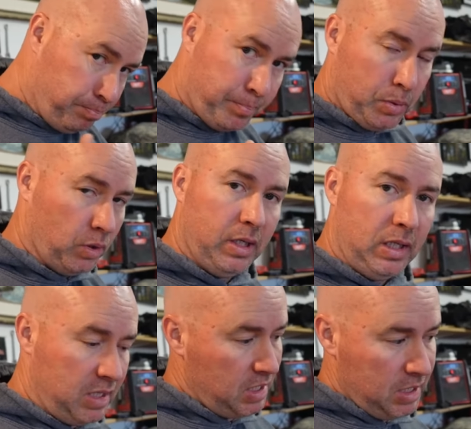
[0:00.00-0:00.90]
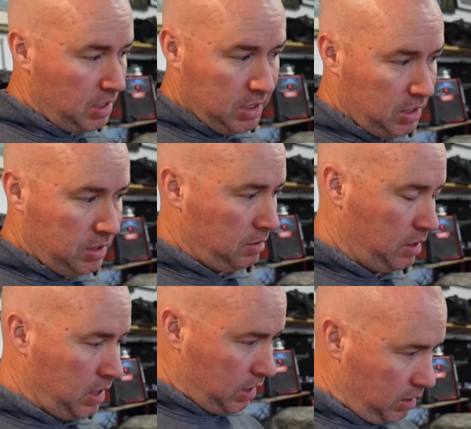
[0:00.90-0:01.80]
pulling
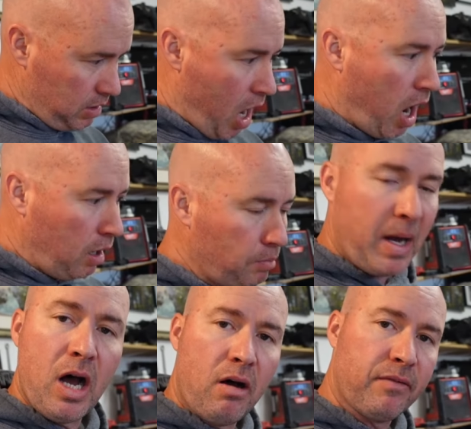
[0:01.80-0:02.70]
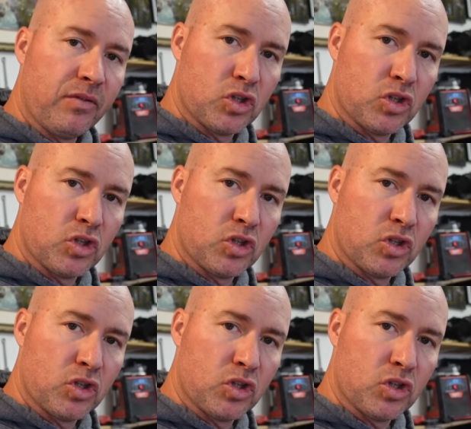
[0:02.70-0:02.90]
the hub off of the